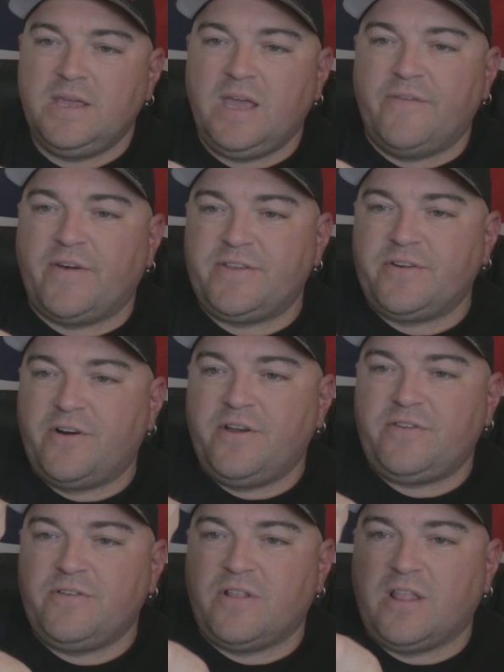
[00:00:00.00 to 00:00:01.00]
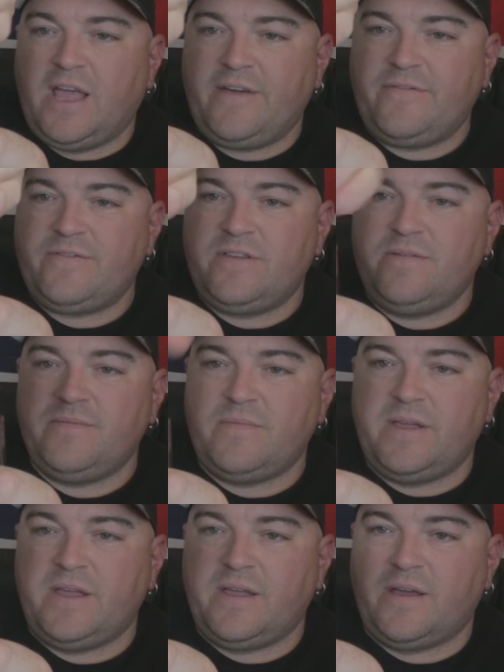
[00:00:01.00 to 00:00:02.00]
If I turn it to the left,
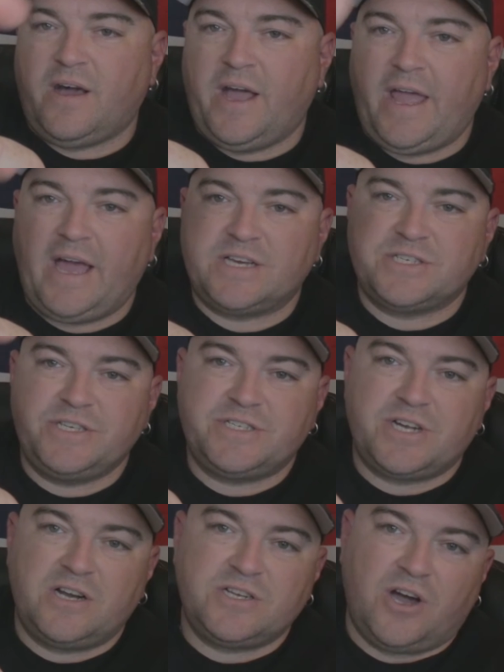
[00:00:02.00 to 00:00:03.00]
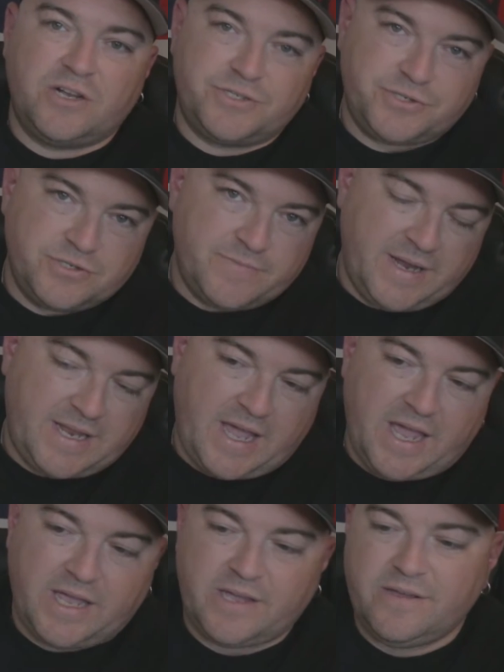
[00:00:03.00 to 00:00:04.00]
I actually start to unscrew my
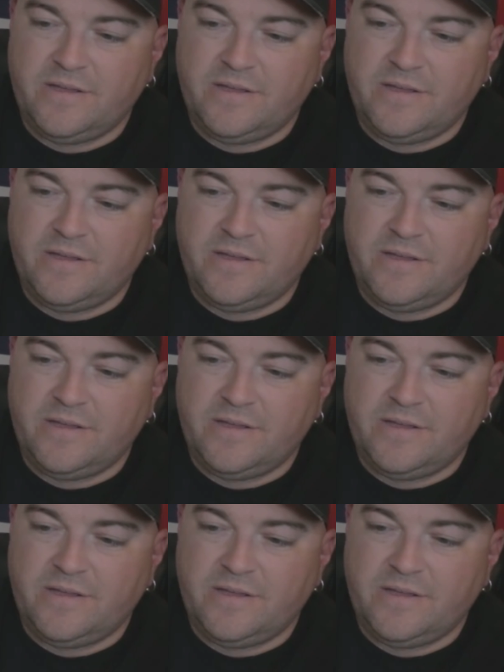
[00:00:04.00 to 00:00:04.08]
tank.